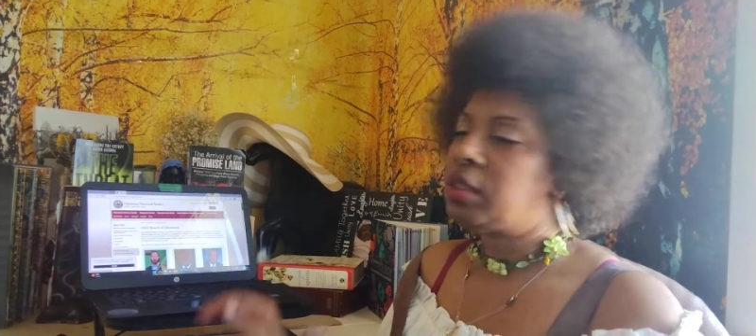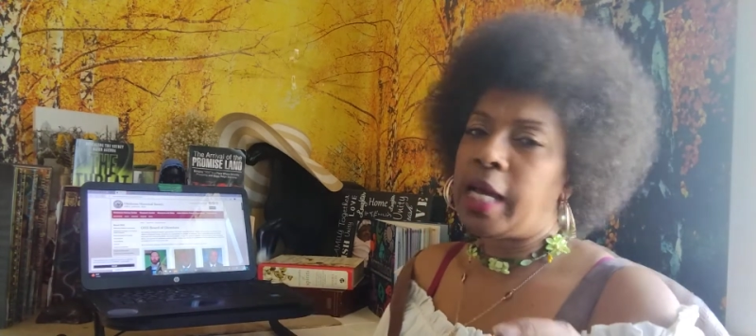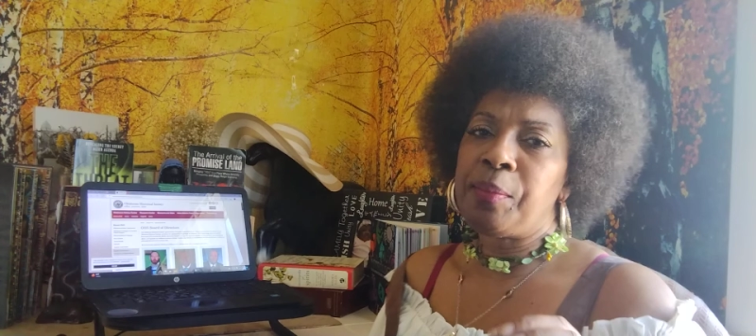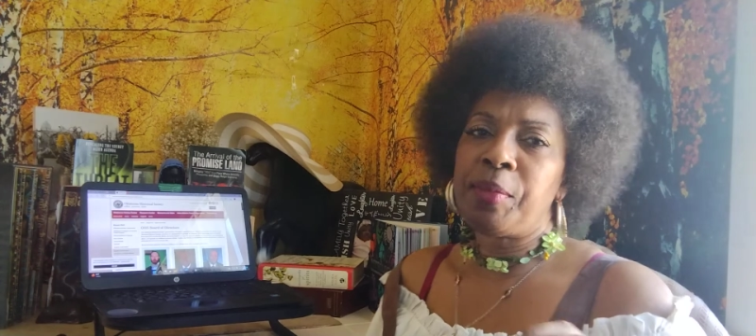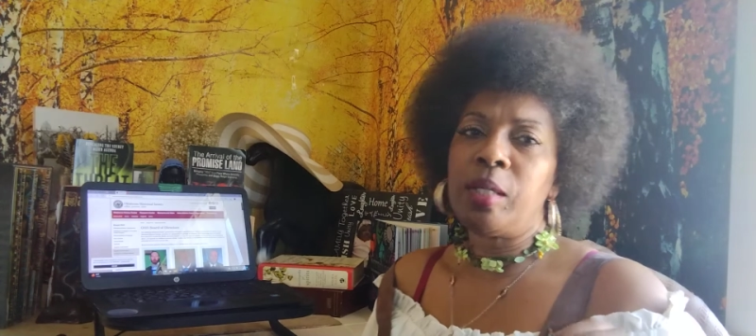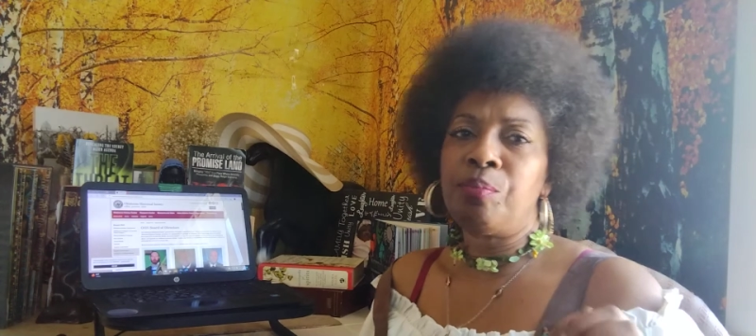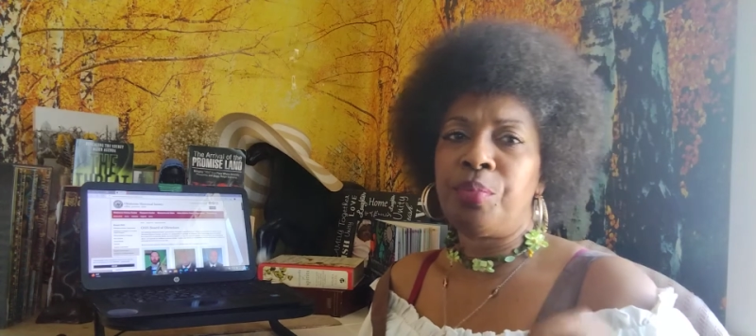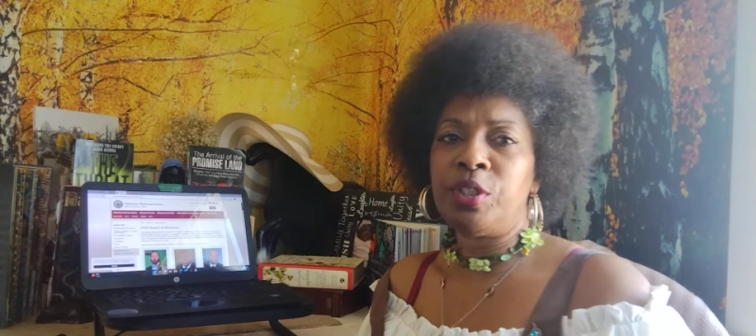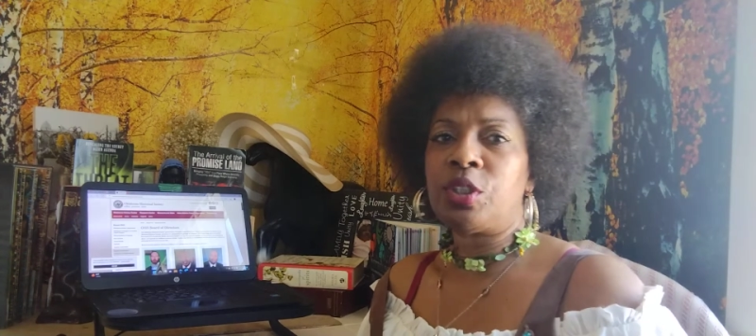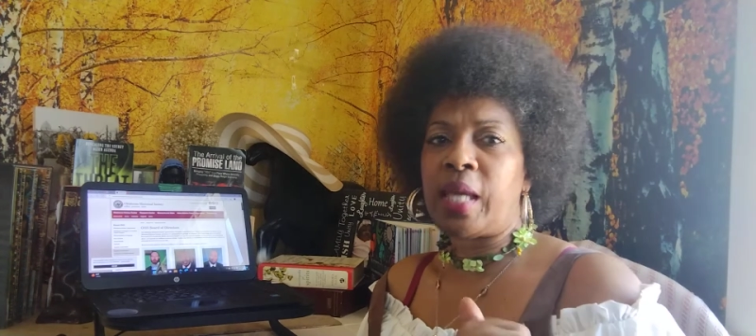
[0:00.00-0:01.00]
type in
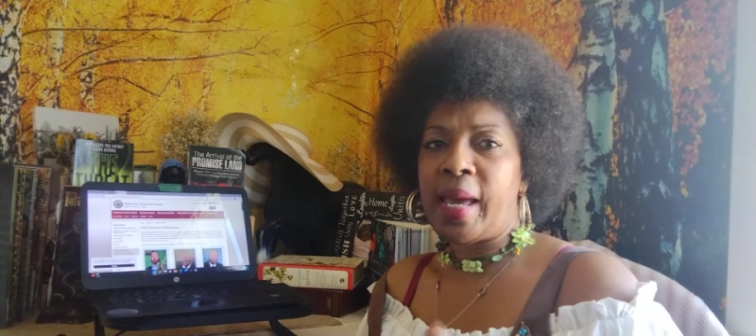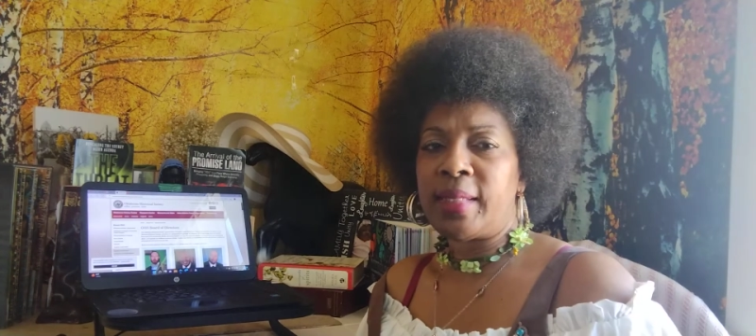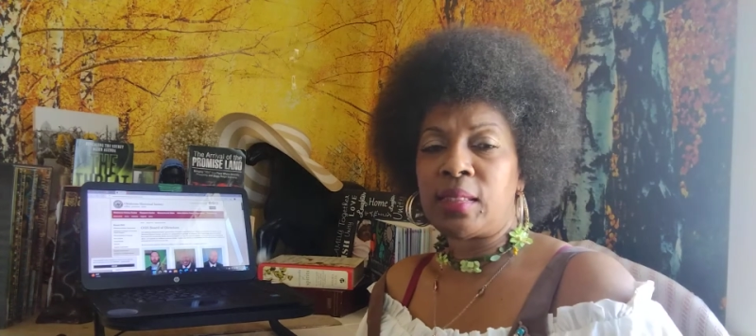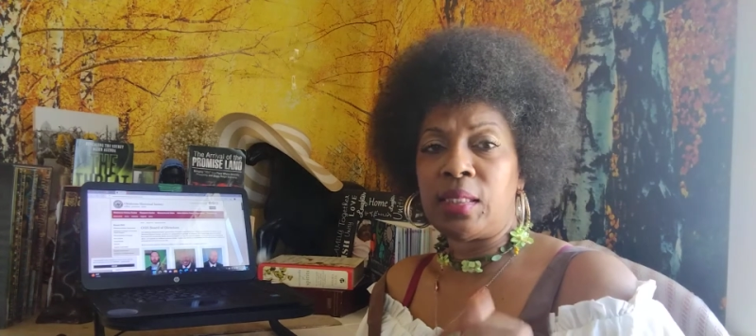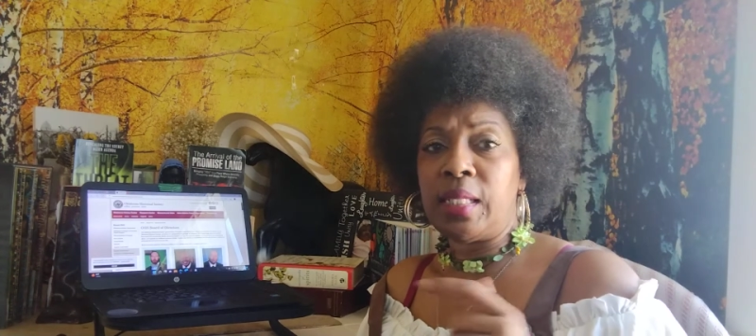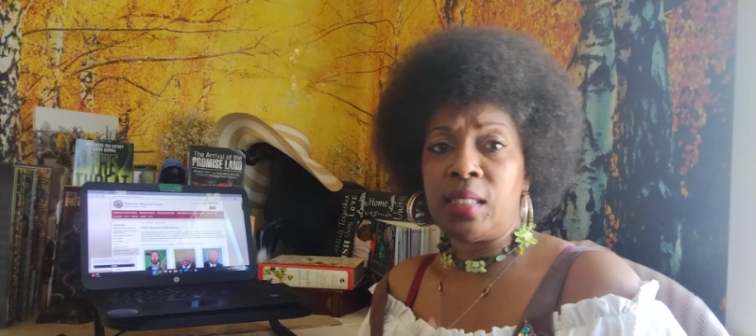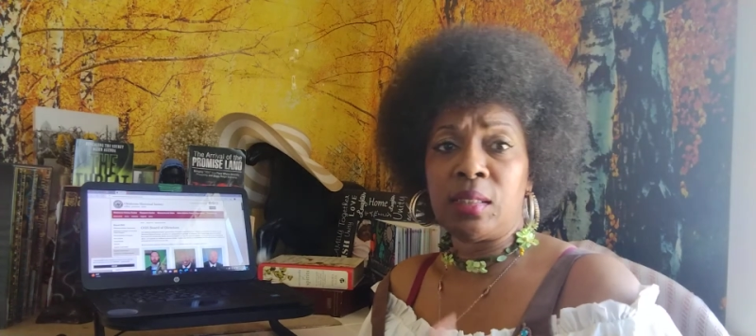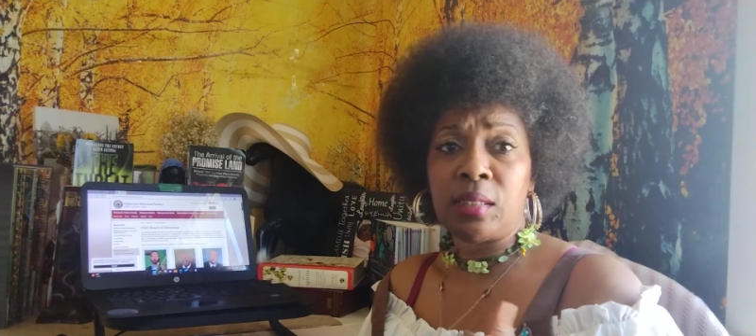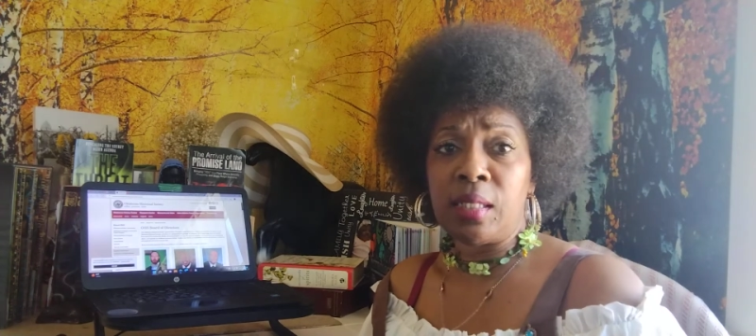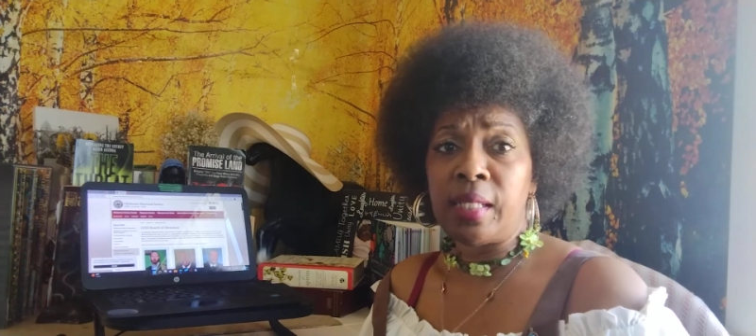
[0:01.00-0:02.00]
Butch Cassidy and the
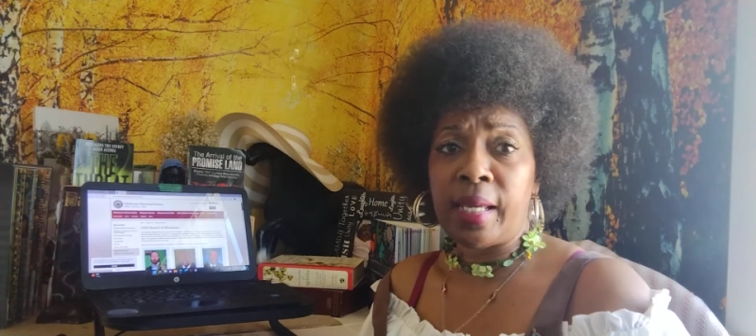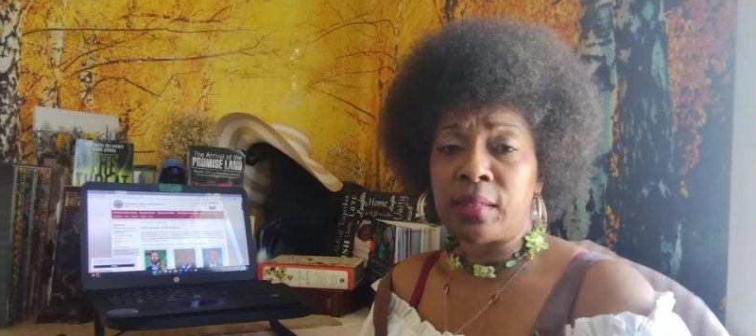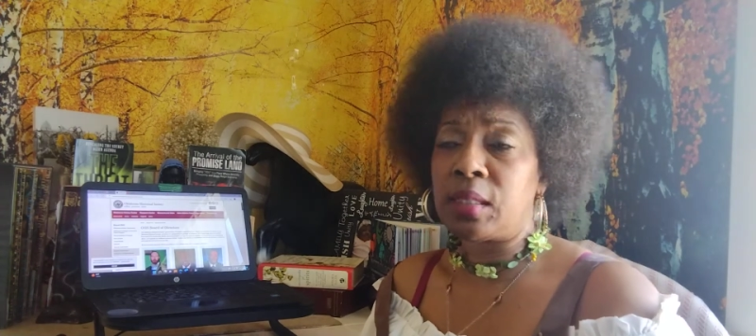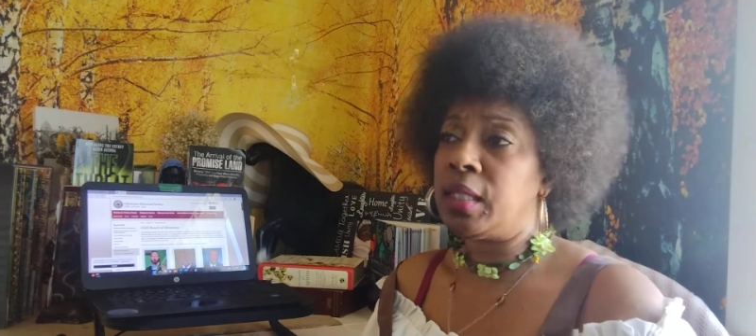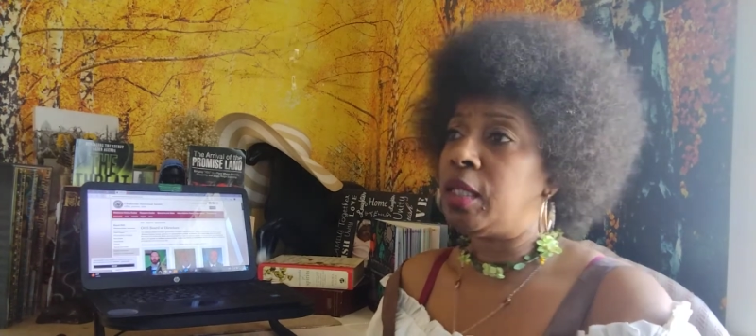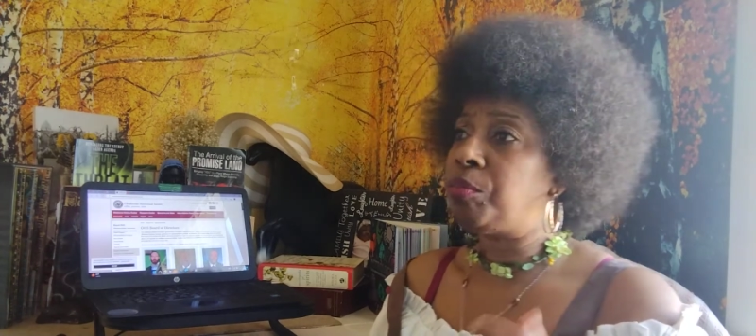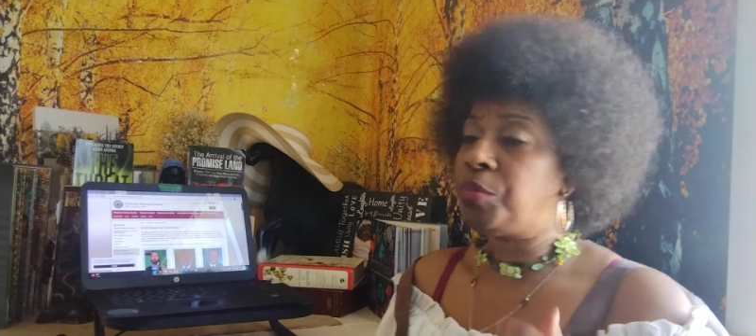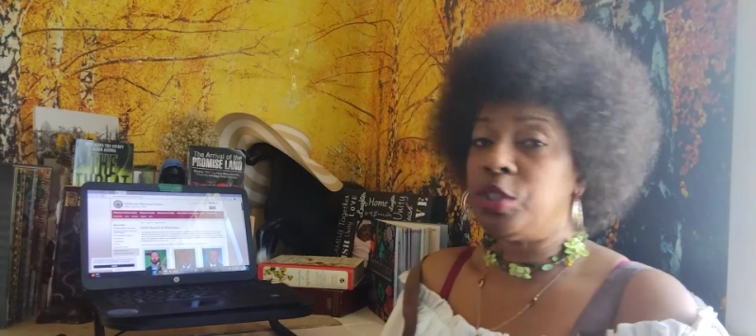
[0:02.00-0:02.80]
Sundance Kid.